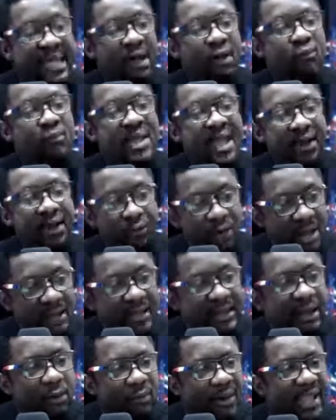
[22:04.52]
we are running
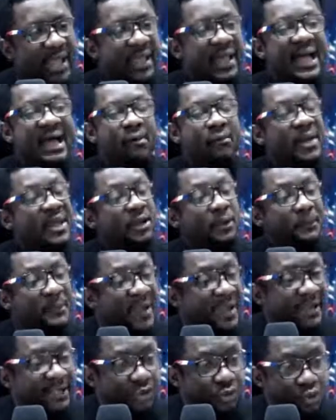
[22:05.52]
away and we're not planning
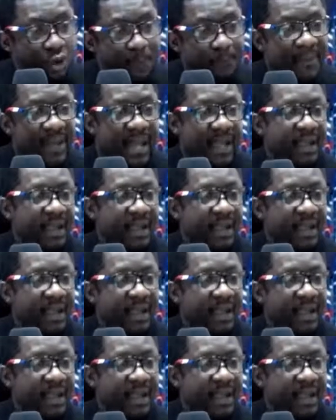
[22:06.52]
to come back.